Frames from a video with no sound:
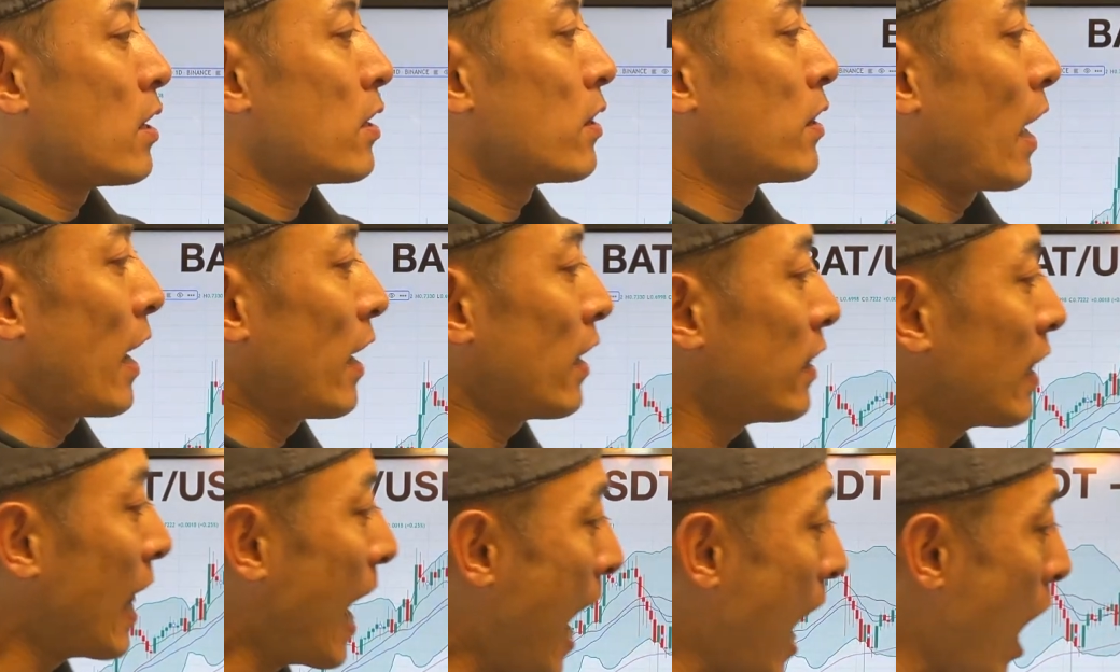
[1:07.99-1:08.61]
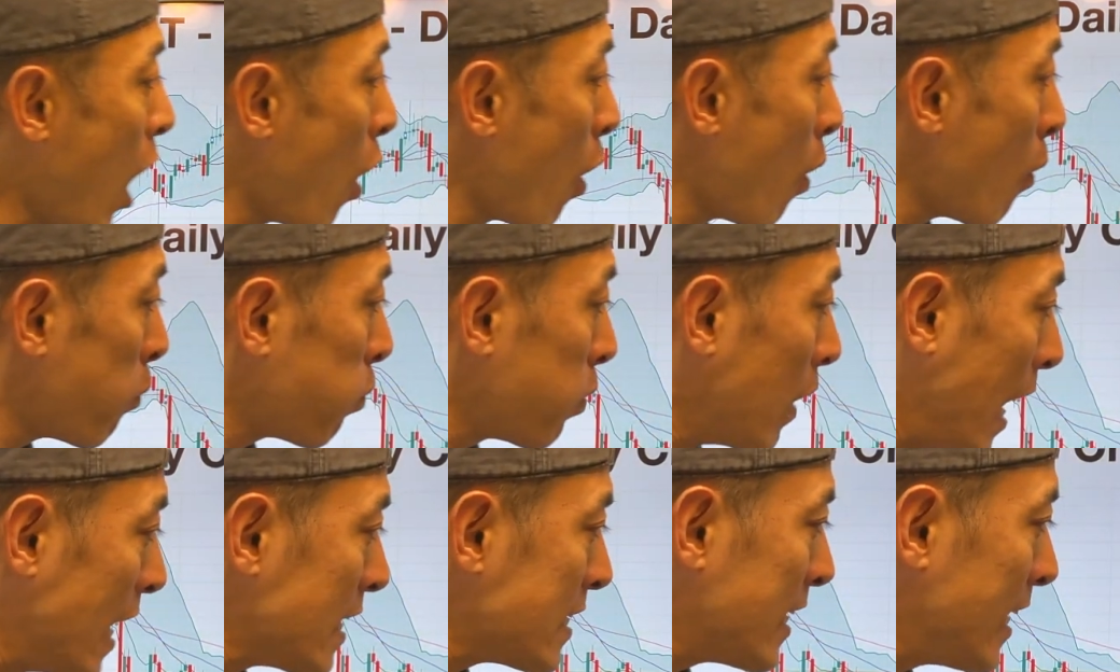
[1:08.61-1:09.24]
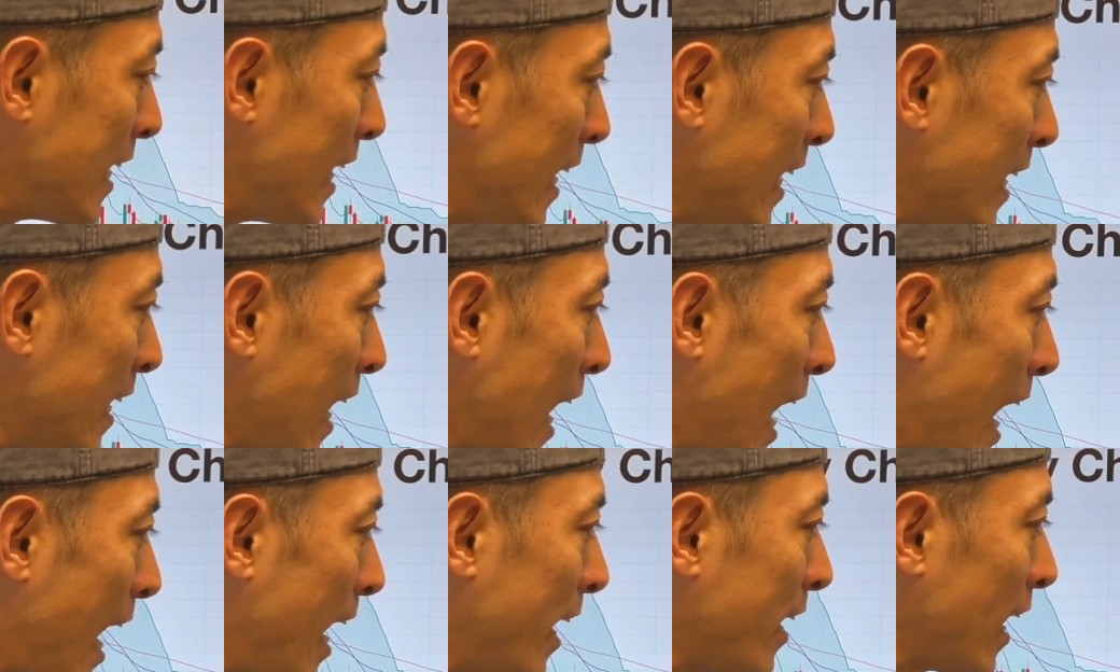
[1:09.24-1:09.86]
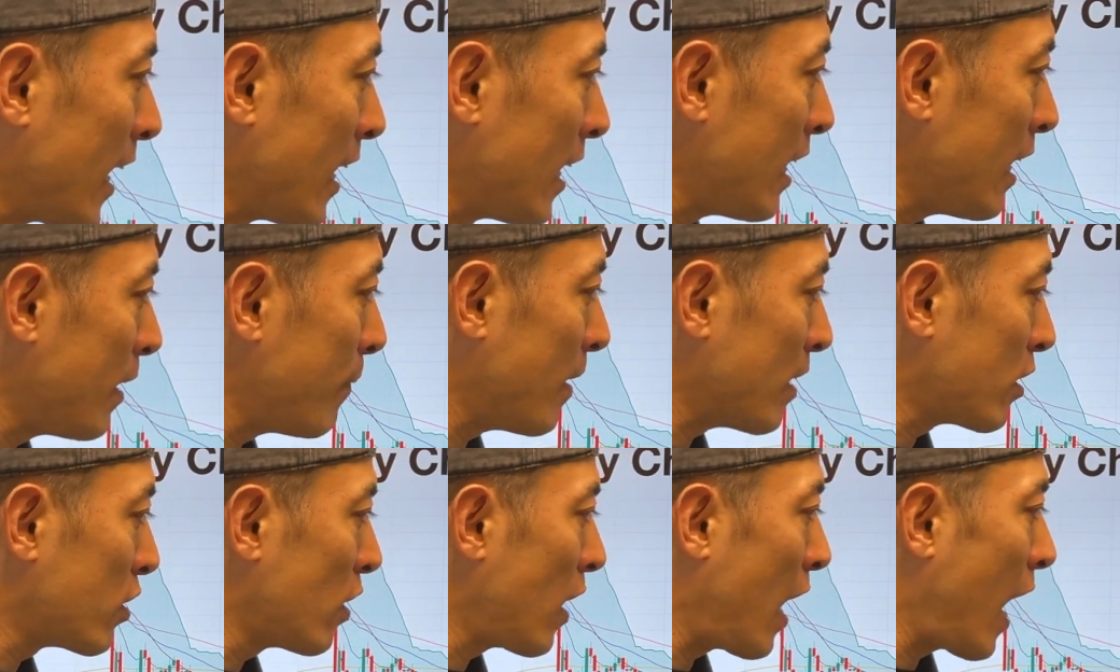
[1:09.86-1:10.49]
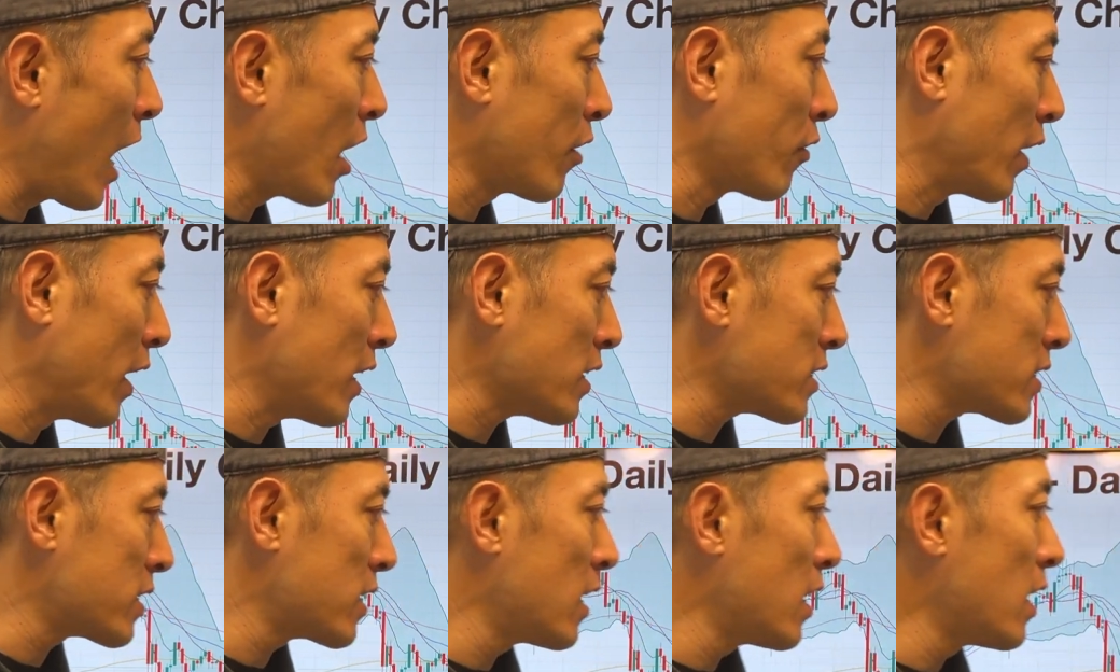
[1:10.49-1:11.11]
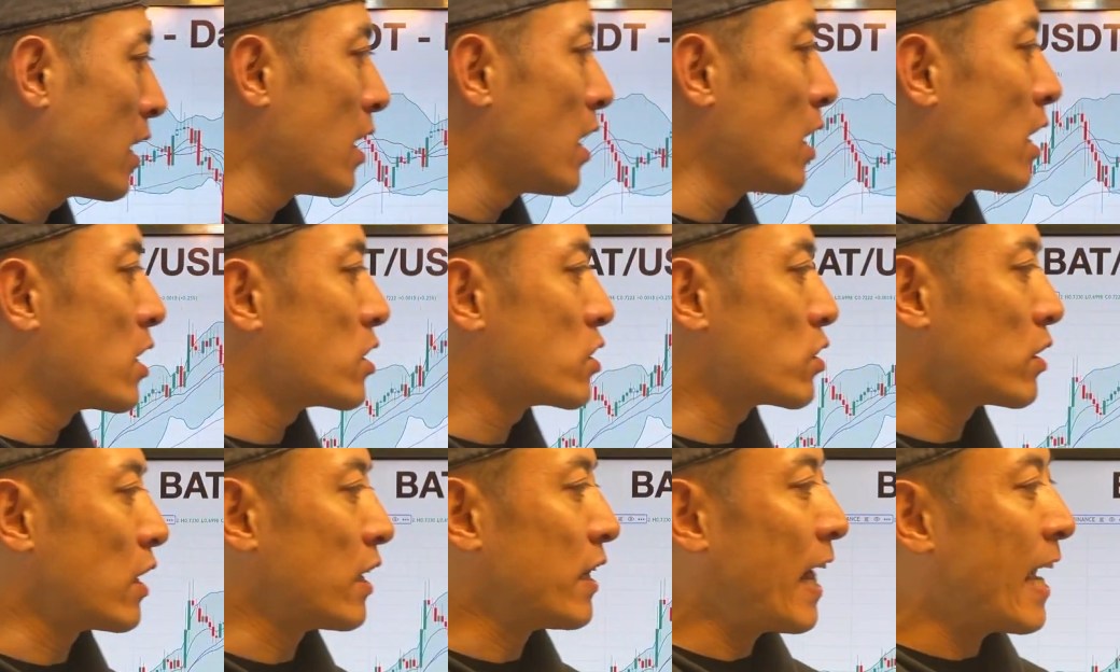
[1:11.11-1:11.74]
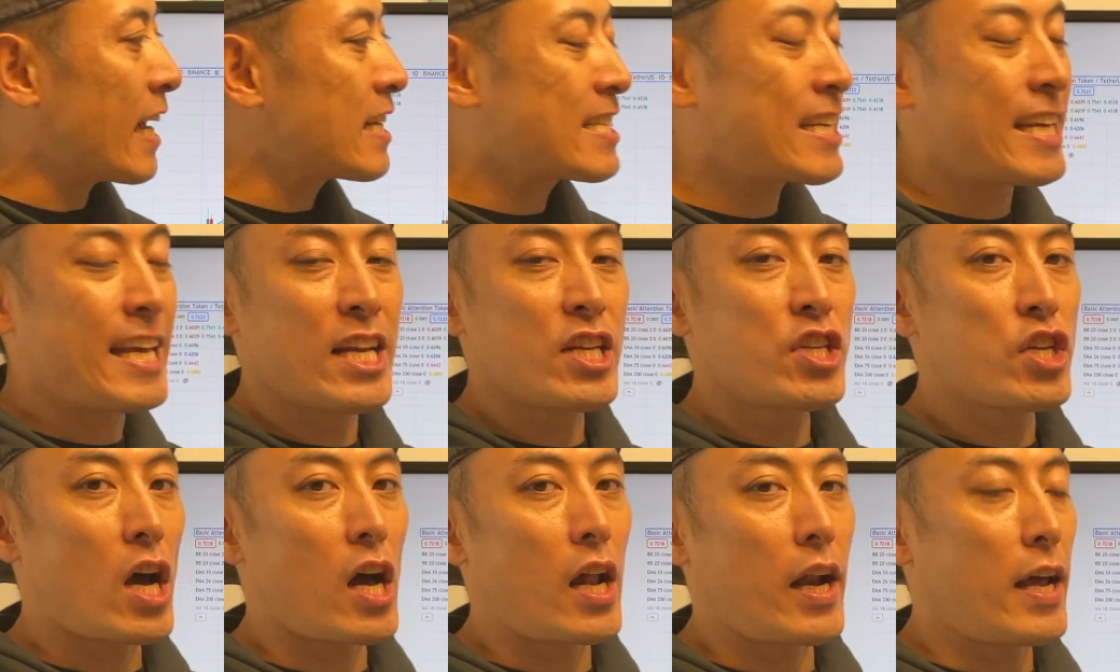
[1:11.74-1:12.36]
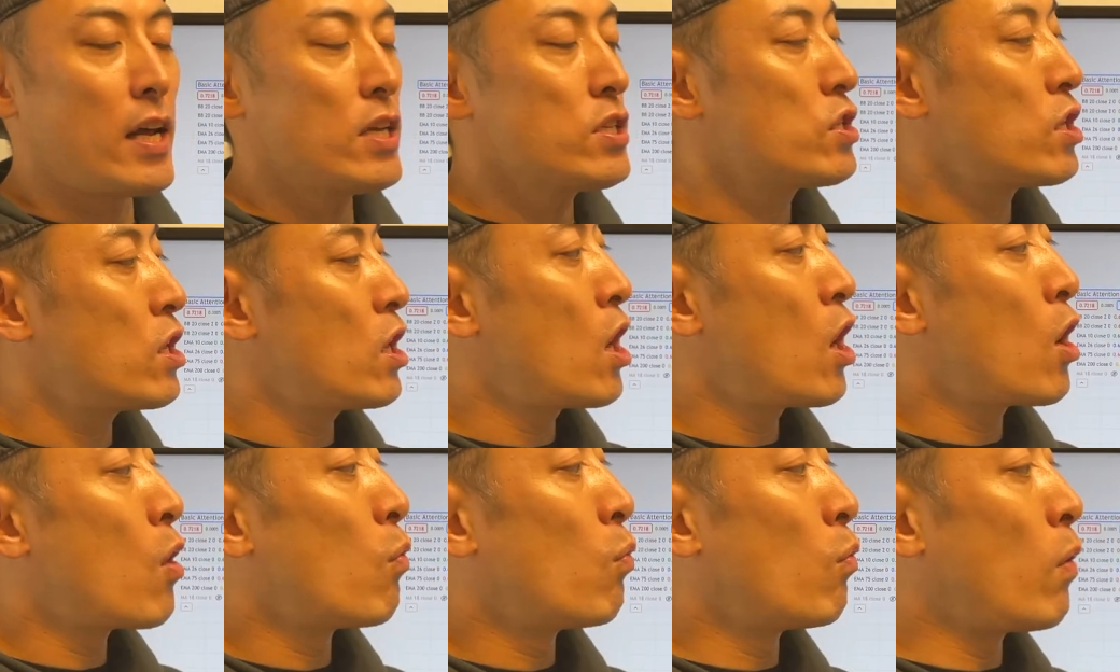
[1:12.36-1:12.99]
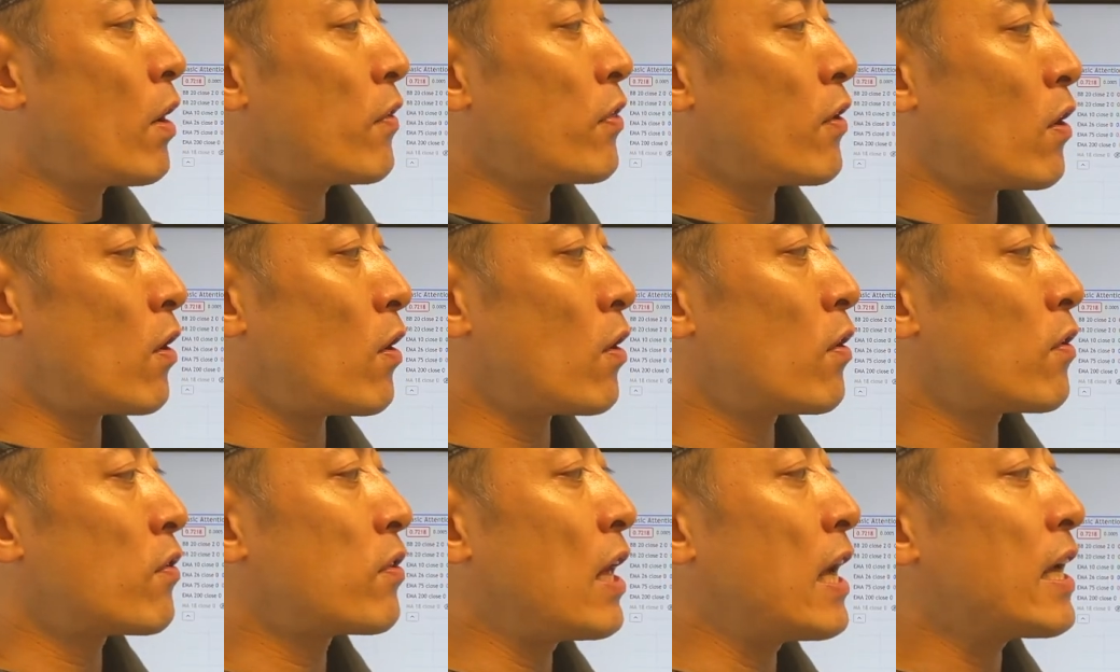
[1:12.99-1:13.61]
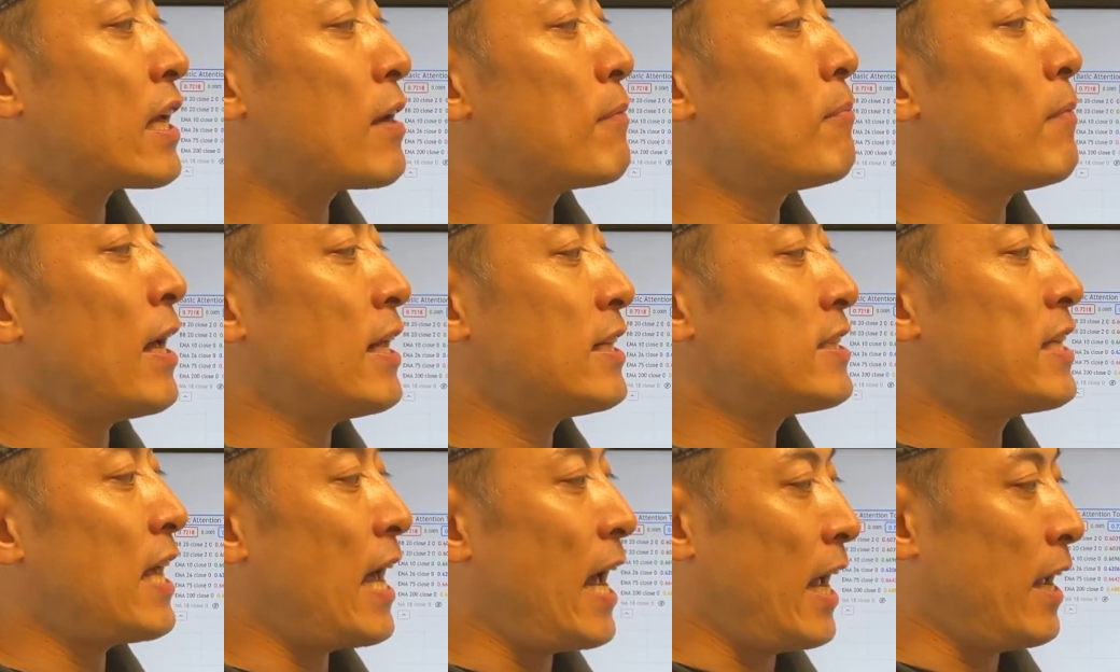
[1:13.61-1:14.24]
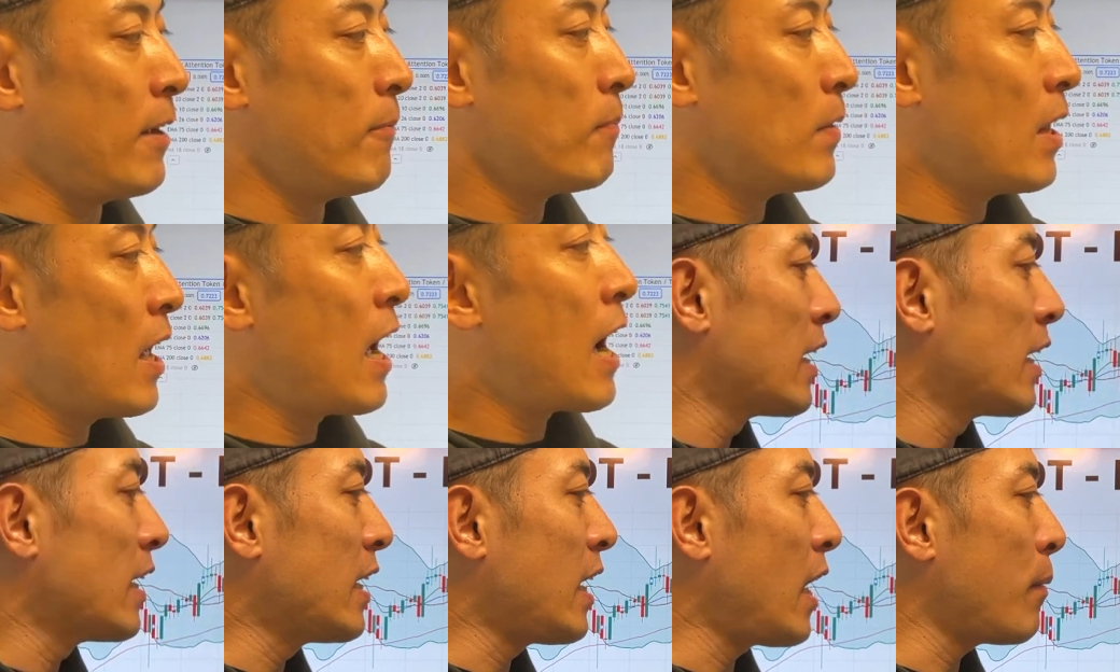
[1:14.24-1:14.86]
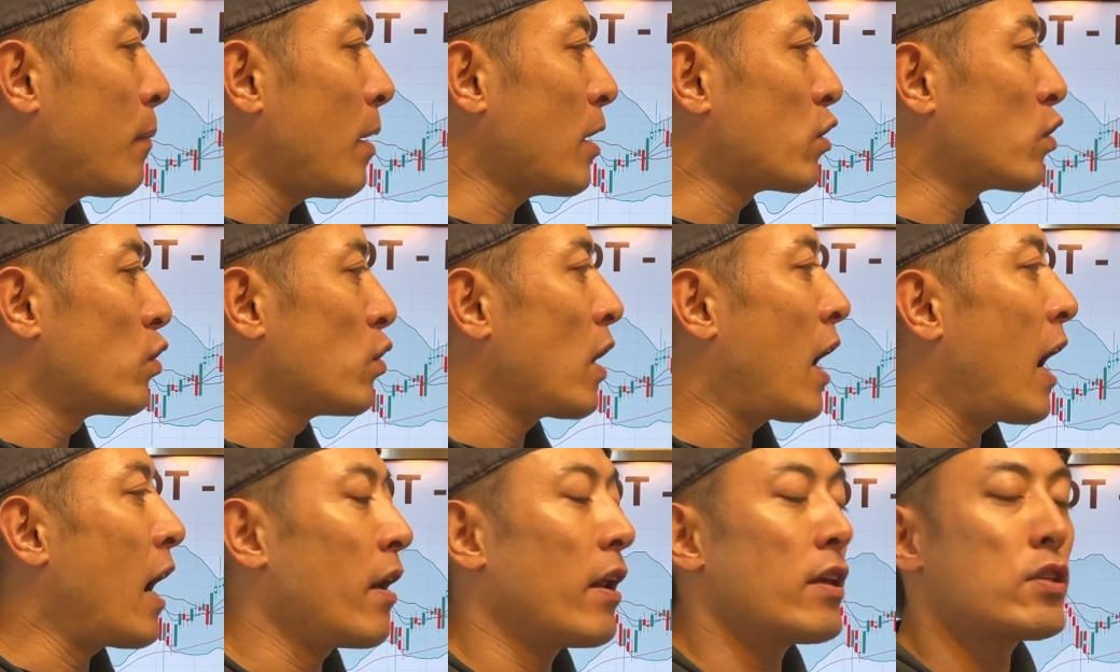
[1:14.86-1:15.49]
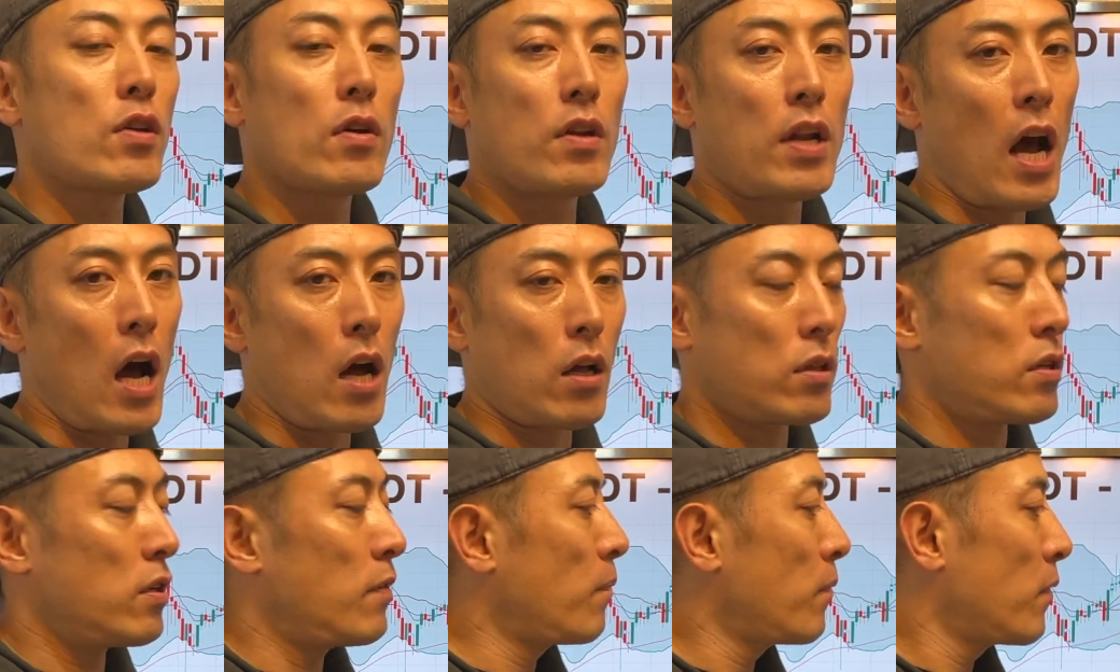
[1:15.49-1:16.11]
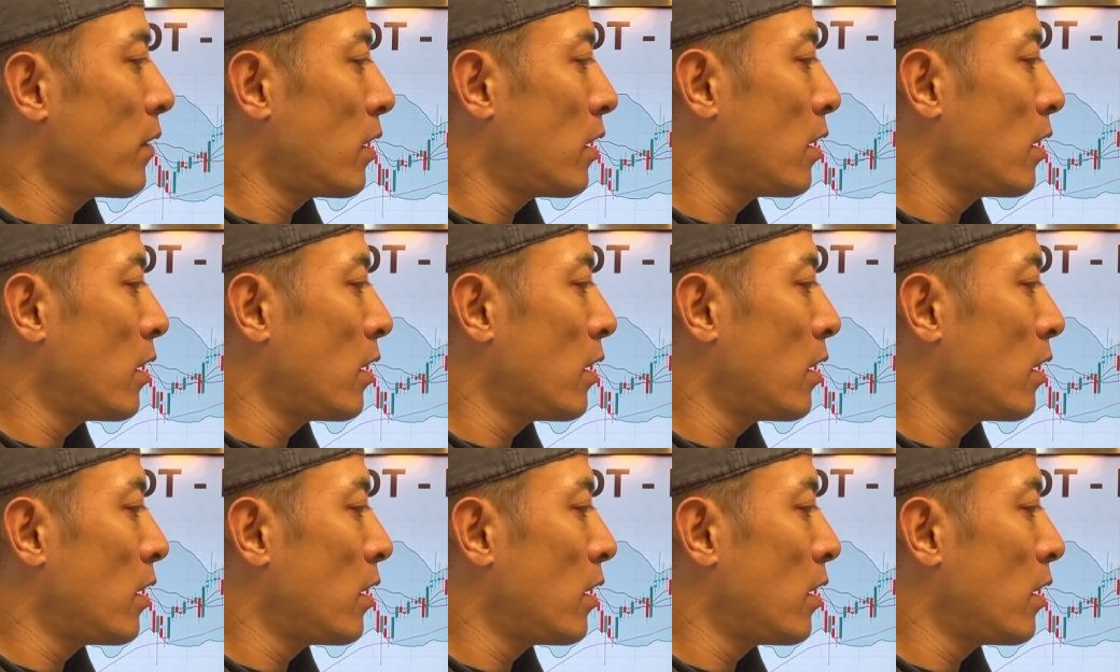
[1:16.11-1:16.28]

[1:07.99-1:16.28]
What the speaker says: Then now, price hitting higher than EMA 200, so the next key challenge, whether they can maintain EMA 200 or not.